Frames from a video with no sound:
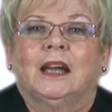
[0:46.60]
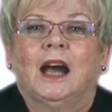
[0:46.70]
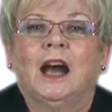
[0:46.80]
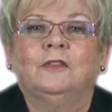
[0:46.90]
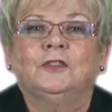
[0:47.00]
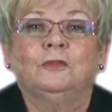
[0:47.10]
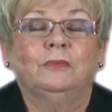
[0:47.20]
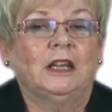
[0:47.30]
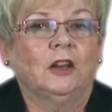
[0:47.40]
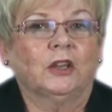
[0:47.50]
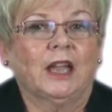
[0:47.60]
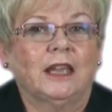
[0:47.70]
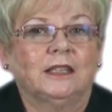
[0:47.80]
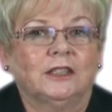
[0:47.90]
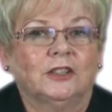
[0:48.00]
After
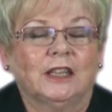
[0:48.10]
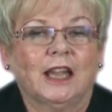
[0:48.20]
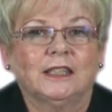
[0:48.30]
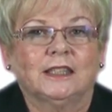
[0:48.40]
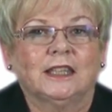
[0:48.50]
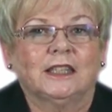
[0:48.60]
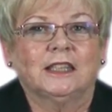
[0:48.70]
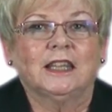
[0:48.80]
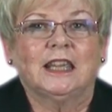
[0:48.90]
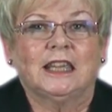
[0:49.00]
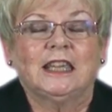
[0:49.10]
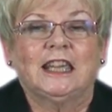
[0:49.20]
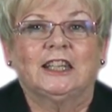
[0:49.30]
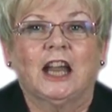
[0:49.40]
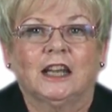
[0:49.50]
relocating to the ACT
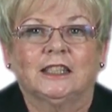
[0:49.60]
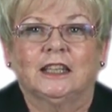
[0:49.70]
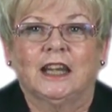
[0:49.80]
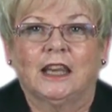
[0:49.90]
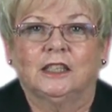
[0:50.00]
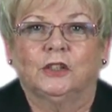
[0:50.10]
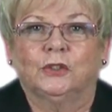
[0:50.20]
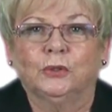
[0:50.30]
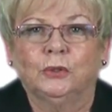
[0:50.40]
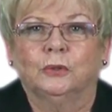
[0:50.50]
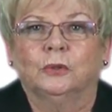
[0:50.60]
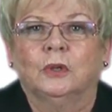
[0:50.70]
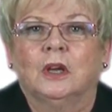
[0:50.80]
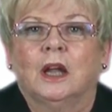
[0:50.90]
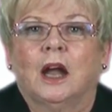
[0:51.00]
in 1982,